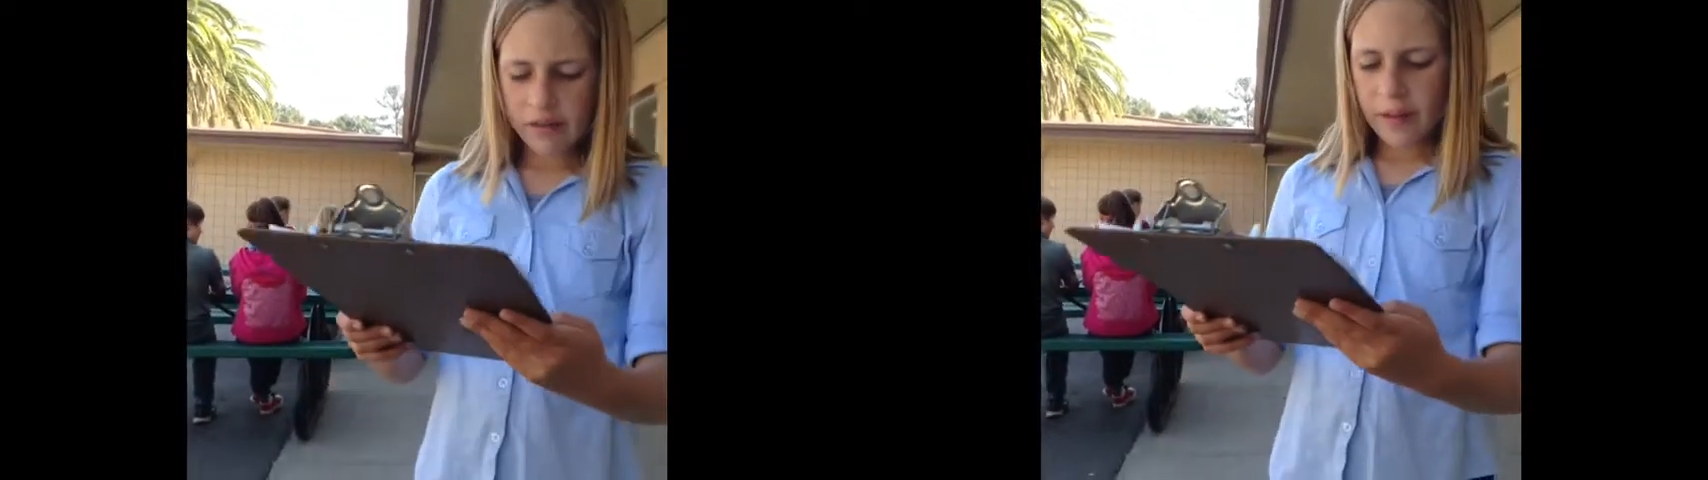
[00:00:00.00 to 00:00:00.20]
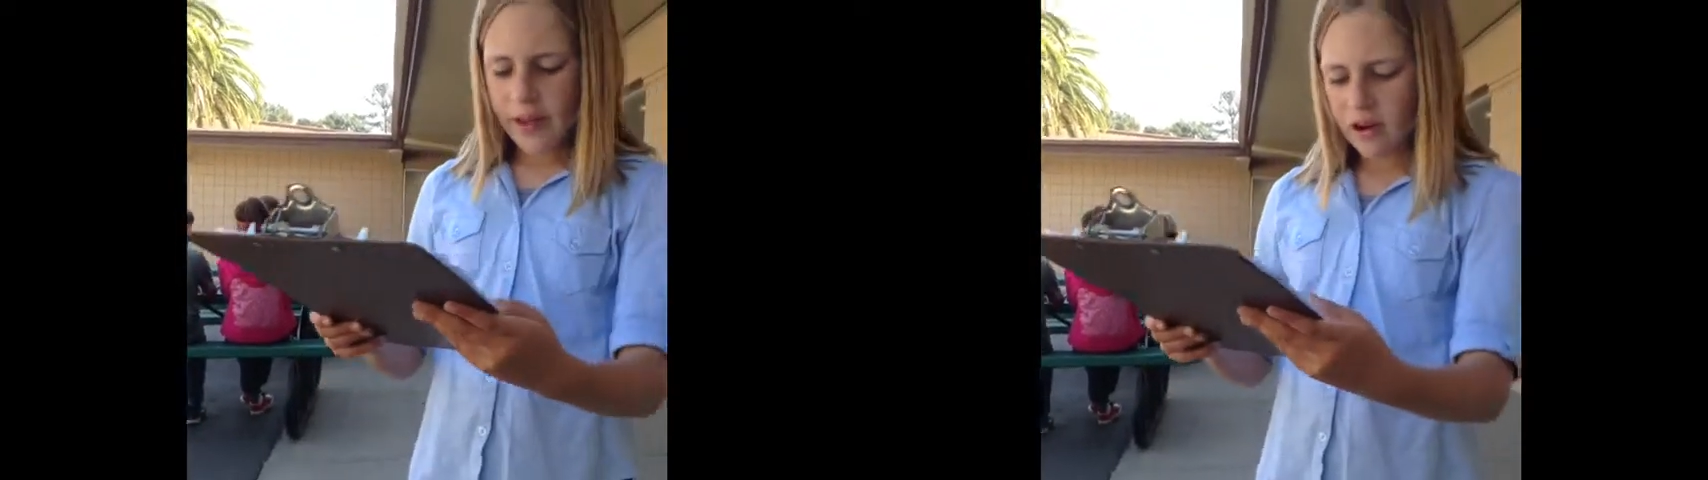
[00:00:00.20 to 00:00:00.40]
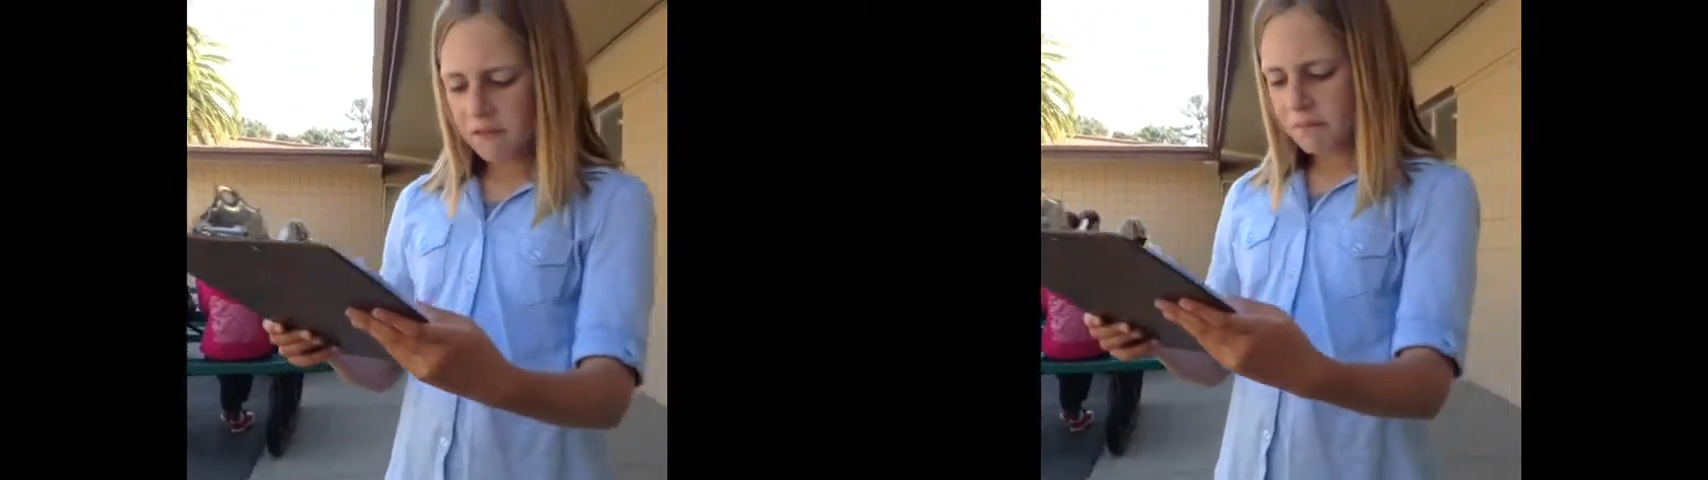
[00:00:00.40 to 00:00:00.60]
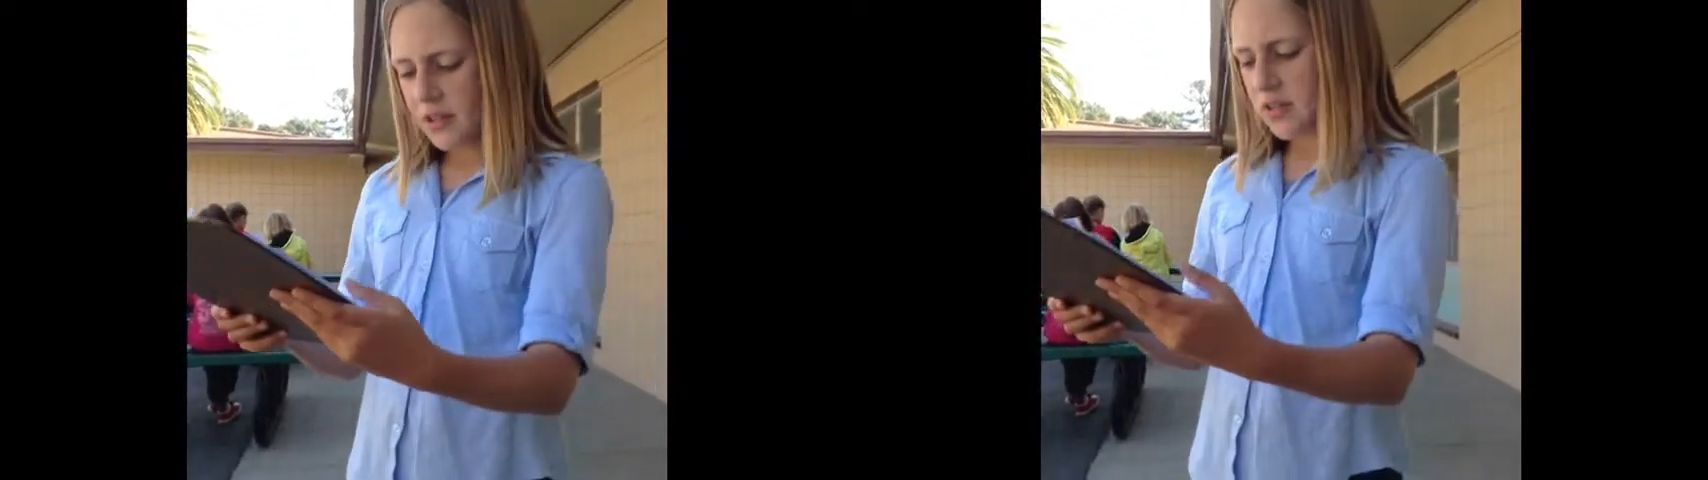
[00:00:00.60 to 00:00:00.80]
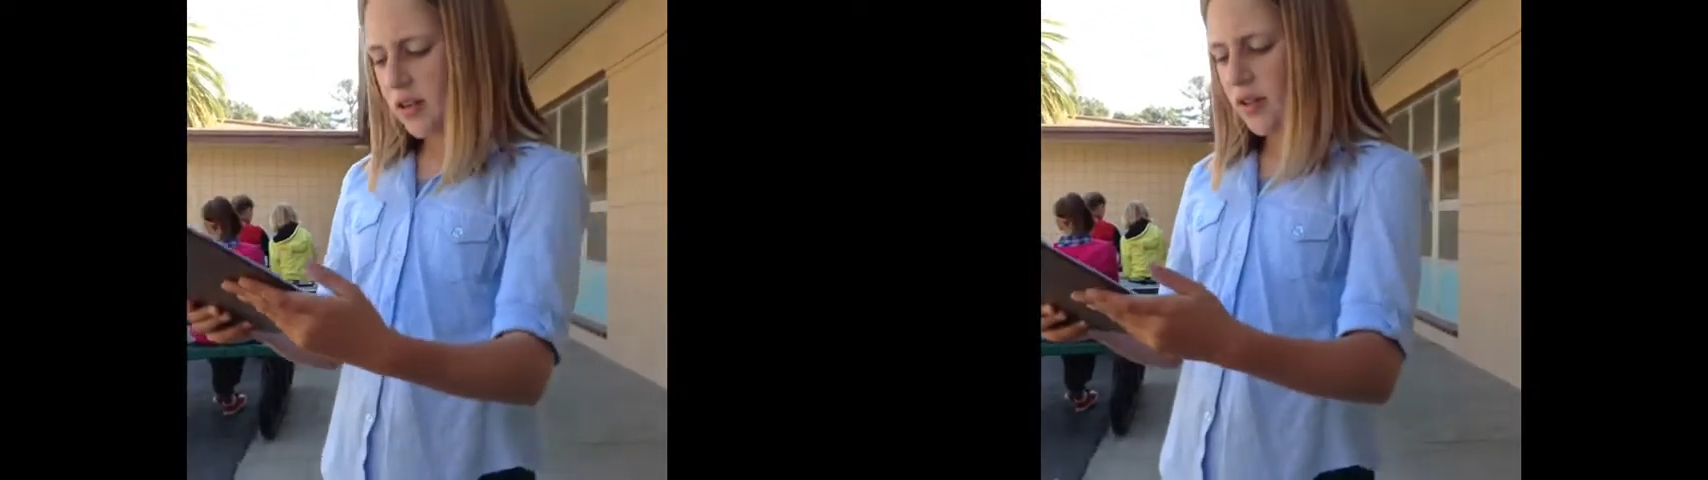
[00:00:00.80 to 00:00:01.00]
Later,
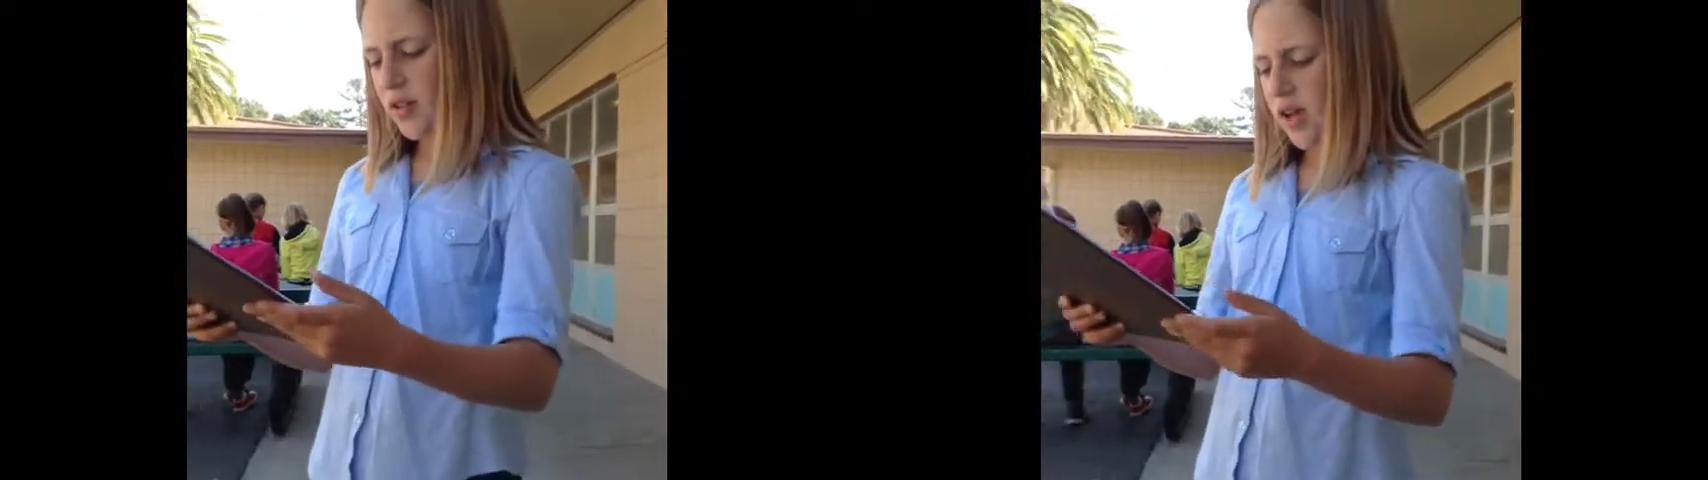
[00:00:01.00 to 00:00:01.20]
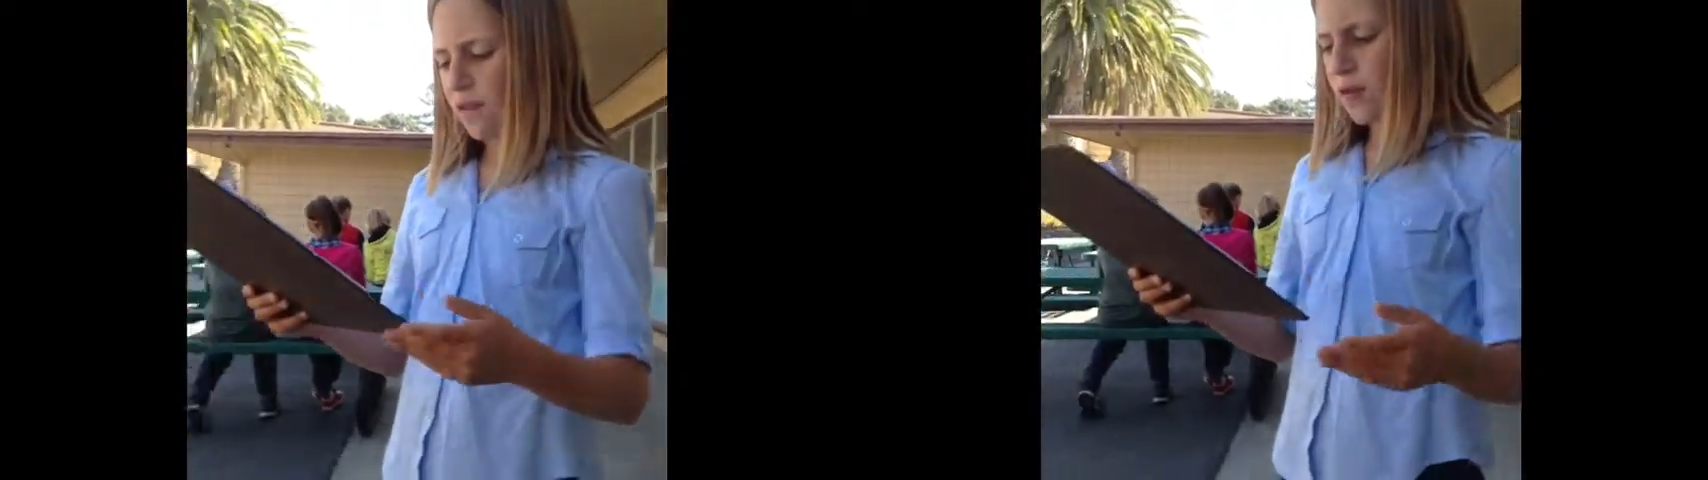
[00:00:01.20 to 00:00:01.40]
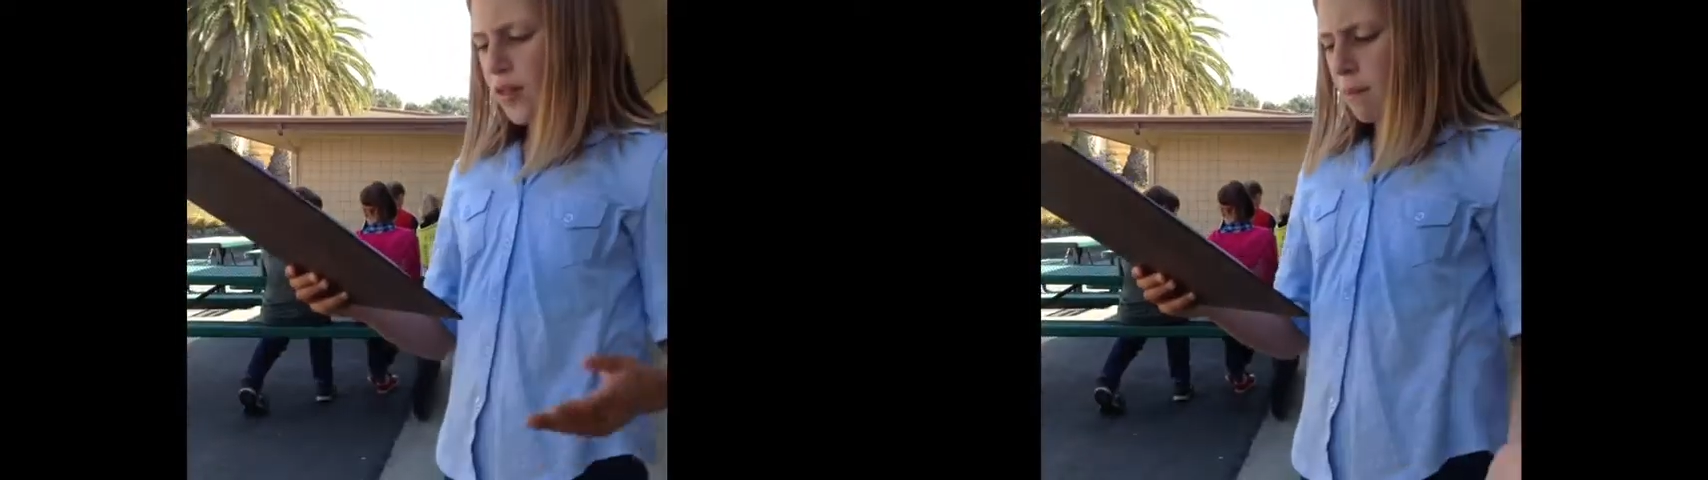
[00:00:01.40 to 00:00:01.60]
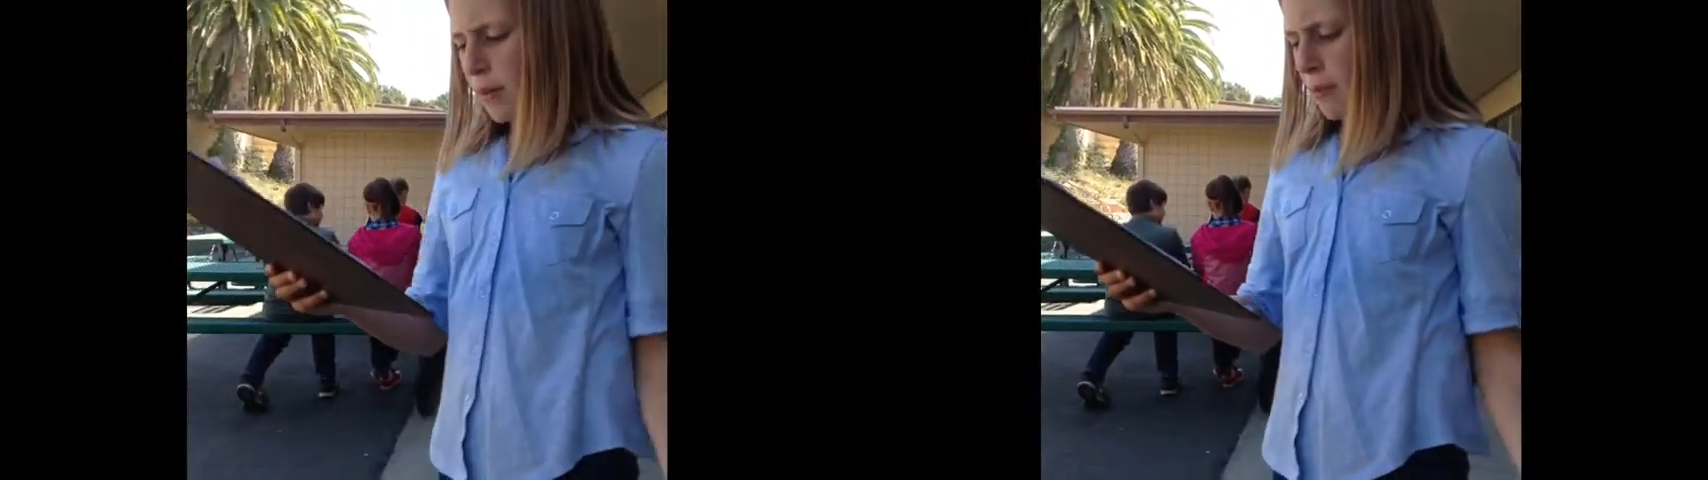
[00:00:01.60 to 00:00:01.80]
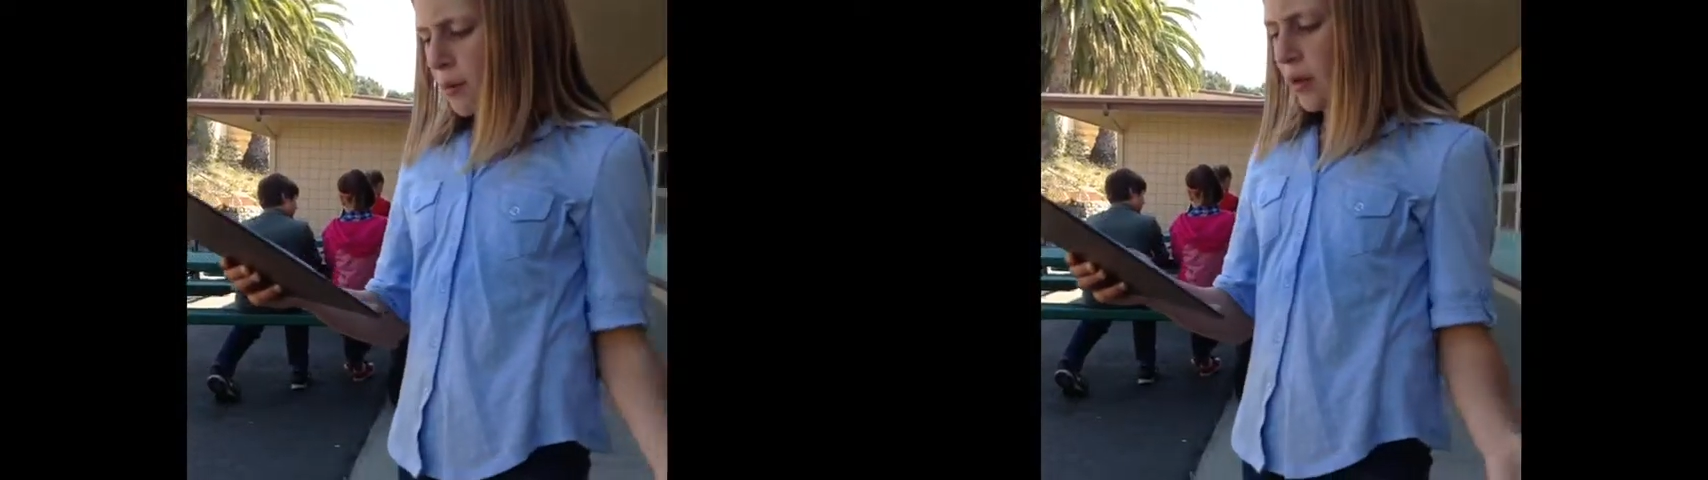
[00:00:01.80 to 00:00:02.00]
they started to cover the
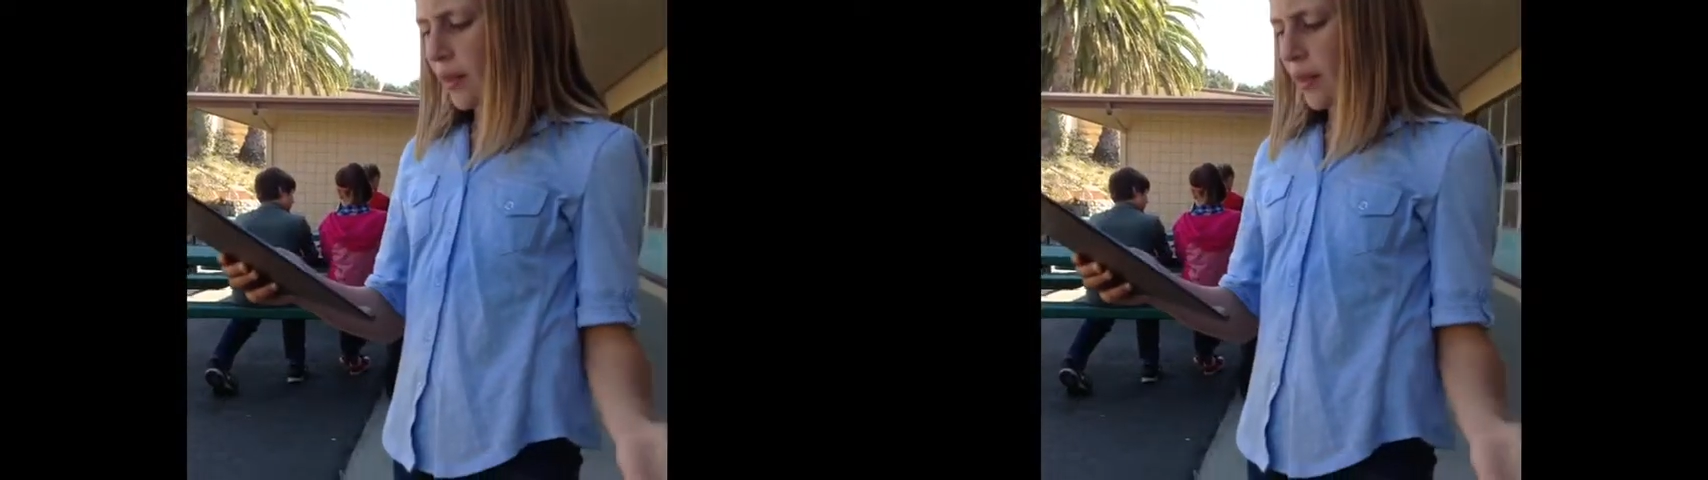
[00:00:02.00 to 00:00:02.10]
people